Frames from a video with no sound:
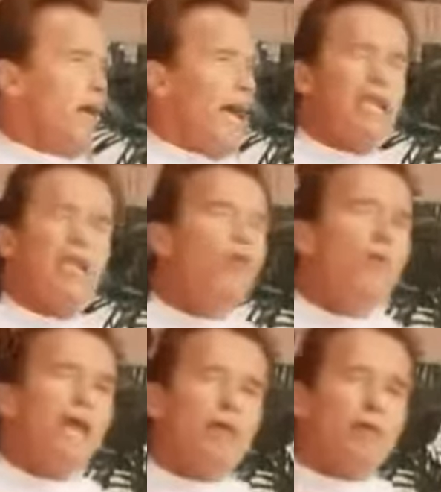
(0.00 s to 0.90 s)
And you will
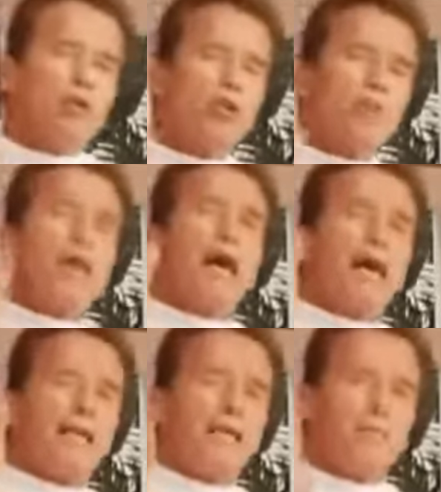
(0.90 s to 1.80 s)
be able to look
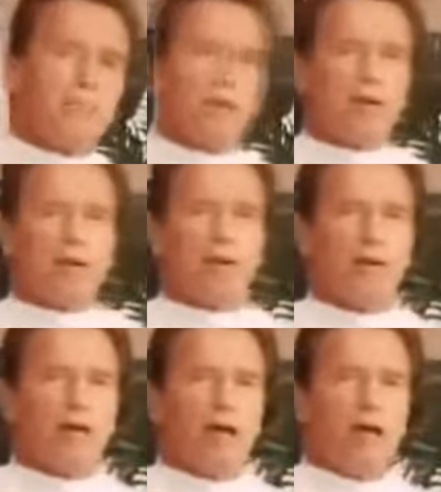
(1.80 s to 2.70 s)
beyond that mirror,
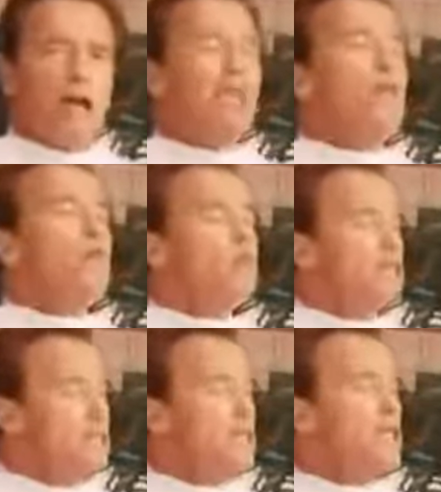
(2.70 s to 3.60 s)
and you will
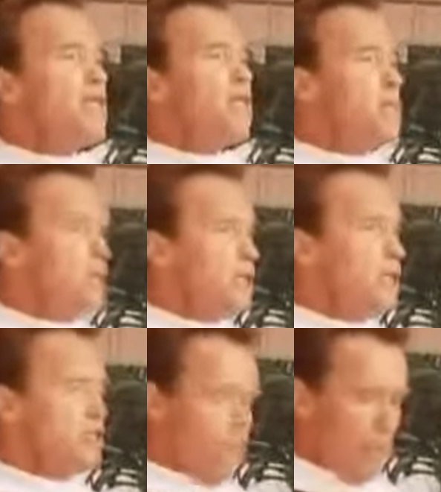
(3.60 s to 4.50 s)
see the
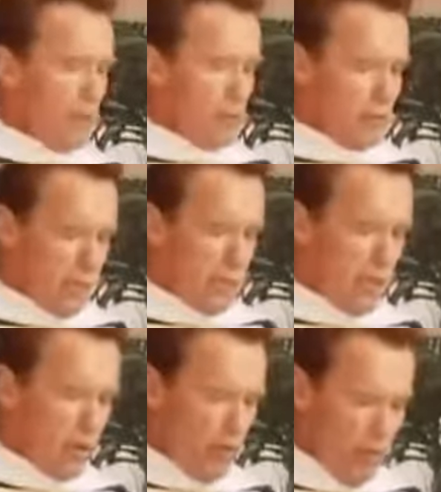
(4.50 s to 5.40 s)
millions of people that
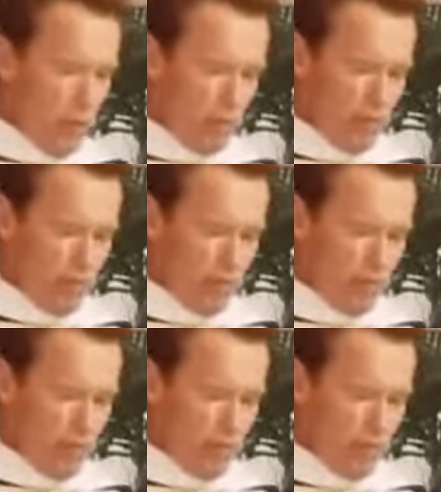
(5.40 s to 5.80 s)
need your help.